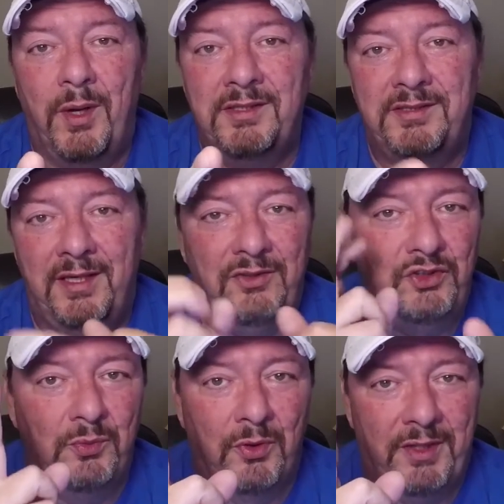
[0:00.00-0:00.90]
Wednesday,
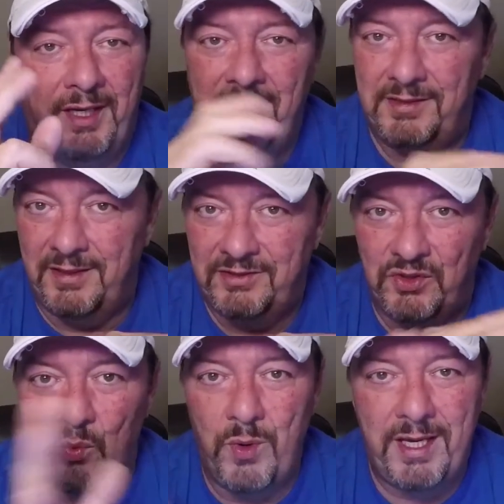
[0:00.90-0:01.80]
two more days, and it's
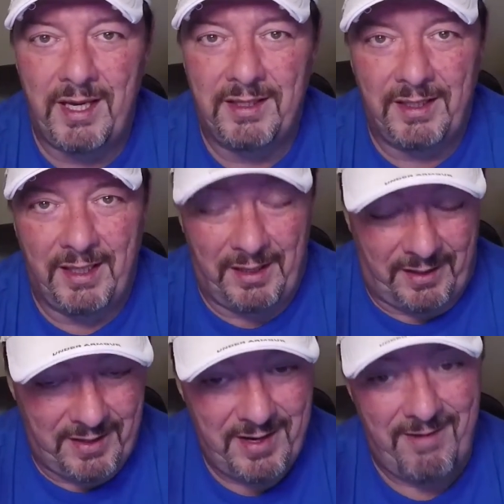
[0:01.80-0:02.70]
the weekend
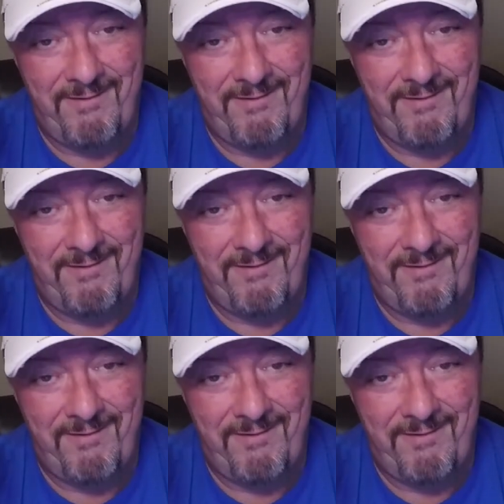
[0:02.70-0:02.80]
again.